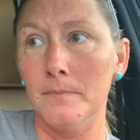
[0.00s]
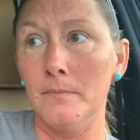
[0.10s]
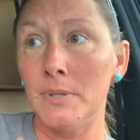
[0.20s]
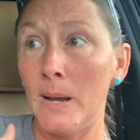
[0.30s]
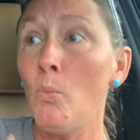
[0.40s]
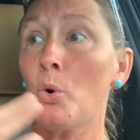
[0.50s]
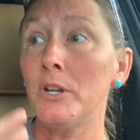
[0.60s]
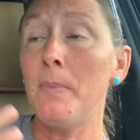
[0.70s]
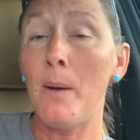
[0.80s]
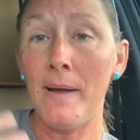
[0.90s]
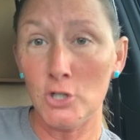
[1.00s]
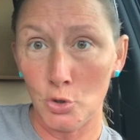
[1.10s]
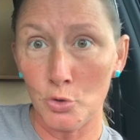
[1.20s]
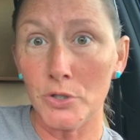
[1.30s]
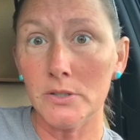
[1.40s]
but I'm worried about my
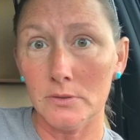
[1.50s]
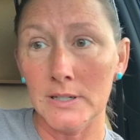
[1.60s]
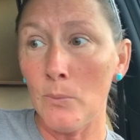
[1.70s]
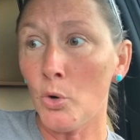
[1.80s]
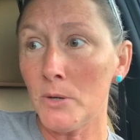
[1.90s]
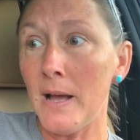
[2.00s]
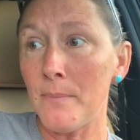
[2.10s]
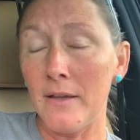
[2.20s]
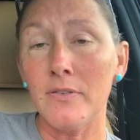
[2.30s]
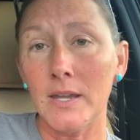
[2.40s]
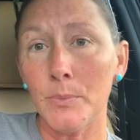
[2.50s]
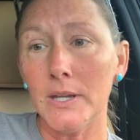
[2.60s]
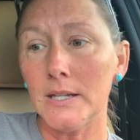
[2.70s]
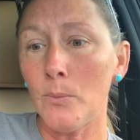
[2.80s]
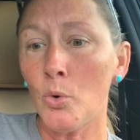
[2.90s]
children and I'm worried about my family
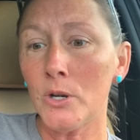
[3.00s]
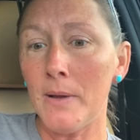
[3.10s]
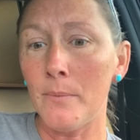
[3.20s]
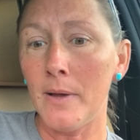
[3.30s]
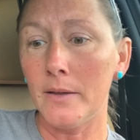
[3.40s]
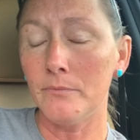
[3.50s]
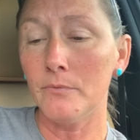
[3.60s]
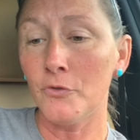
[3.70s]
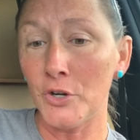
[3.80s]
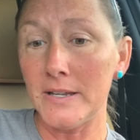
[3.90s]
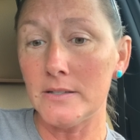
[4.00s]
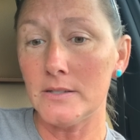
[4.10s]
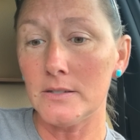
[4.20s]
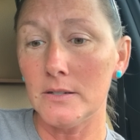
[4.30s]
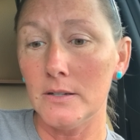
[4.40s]
and I'm worried about my
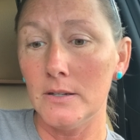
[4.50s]
friends.